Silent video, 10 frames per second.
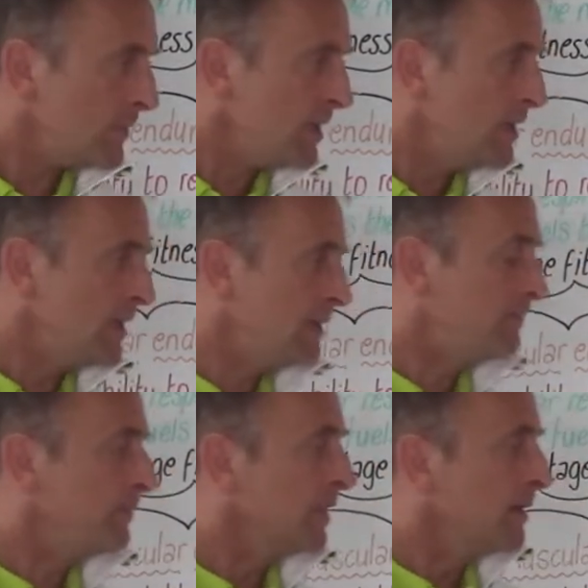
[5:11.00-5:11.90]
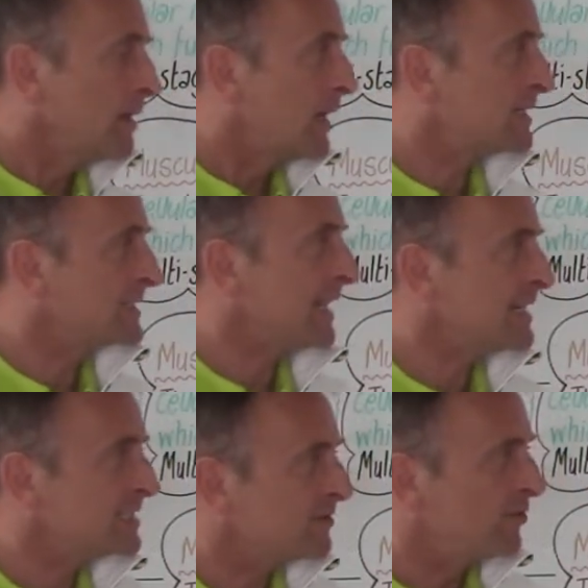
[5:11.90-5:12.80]
A
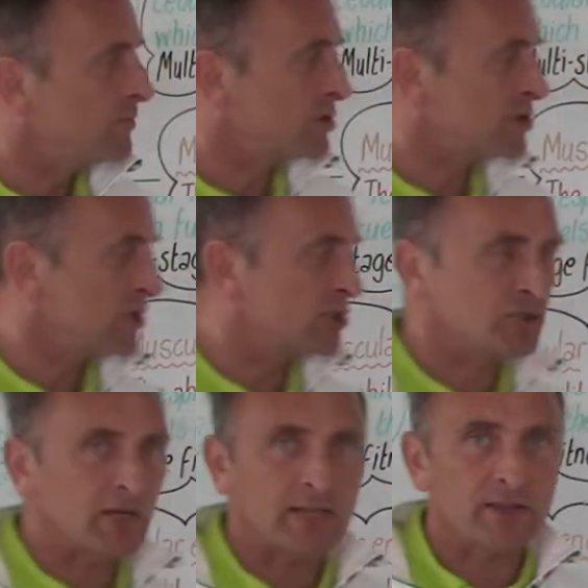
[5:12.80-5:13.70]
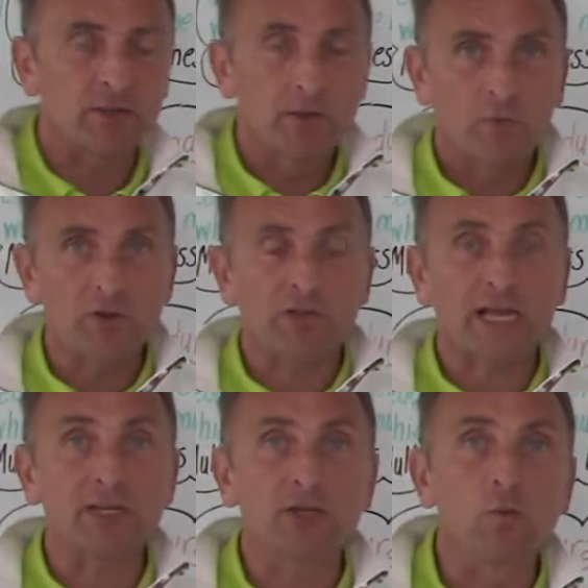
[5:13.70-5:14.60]
test for muscular strength, well, you
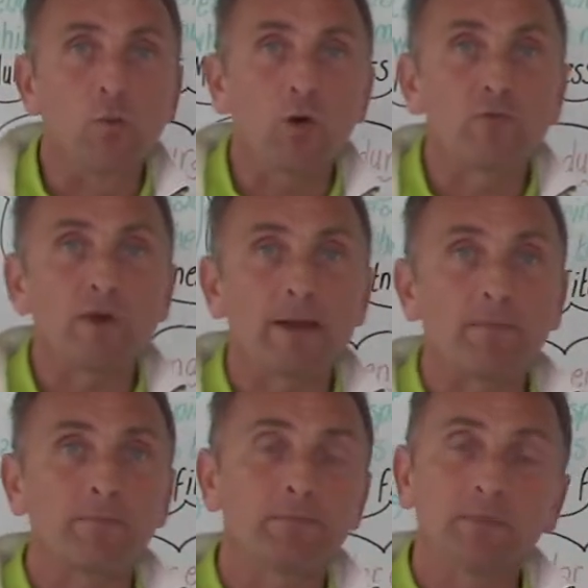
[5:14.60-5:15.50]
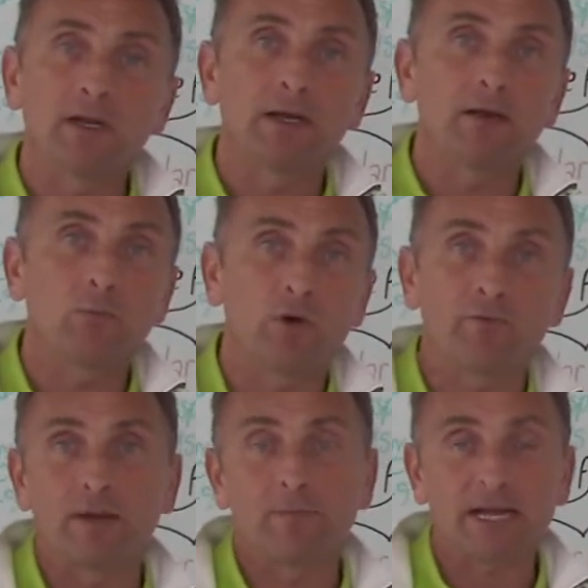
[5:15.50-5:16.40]
can do one rep
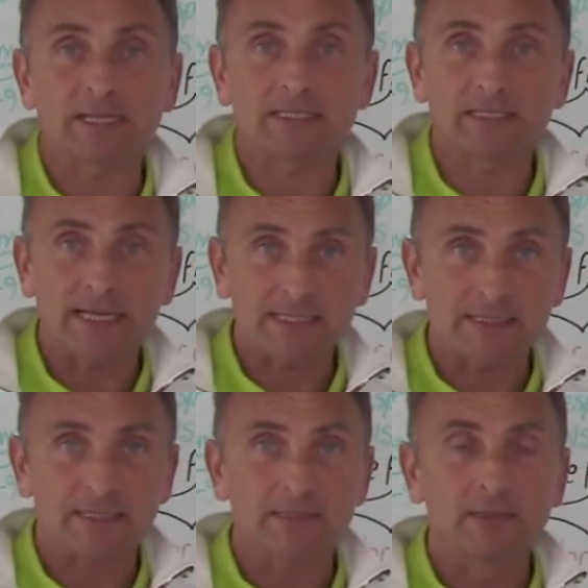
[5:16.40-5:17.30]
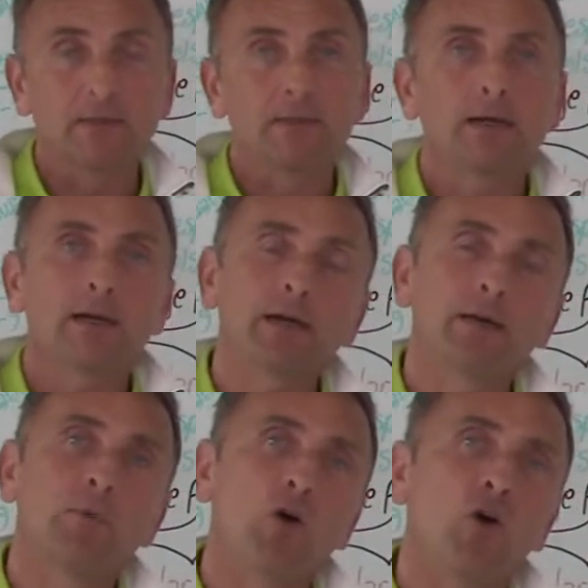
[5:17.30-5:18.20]
max tests,
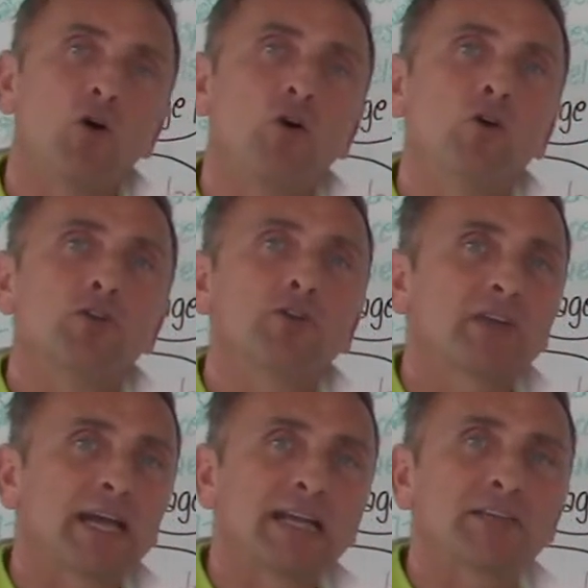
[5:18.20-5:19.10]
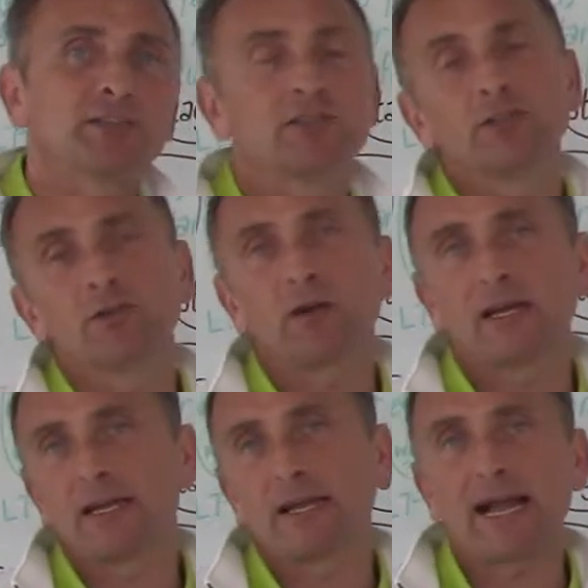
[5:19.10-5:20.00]
or you can do
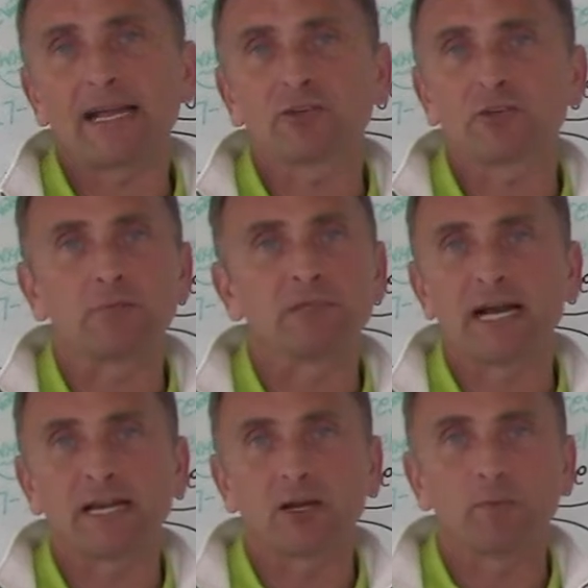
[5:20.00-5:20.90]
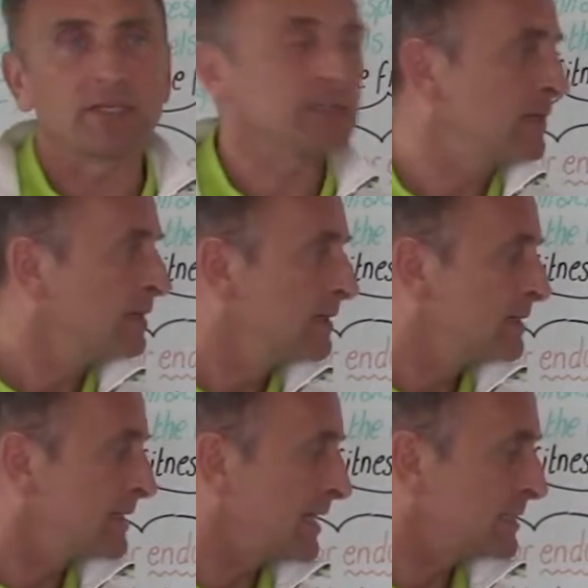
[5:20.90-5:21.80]
a hand grip dynamometer
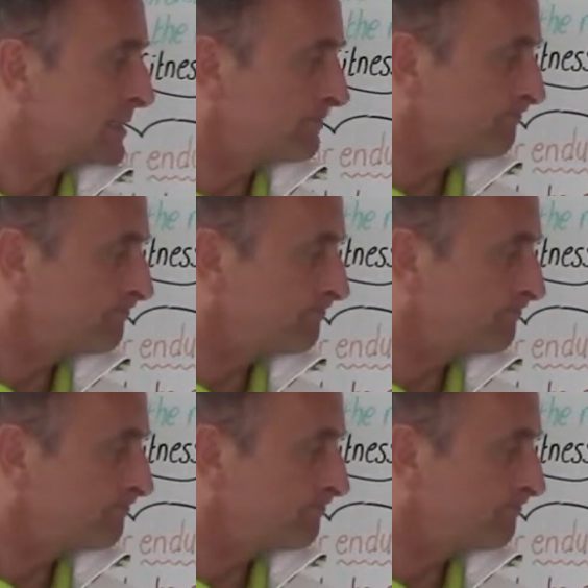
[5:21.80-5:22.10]
test.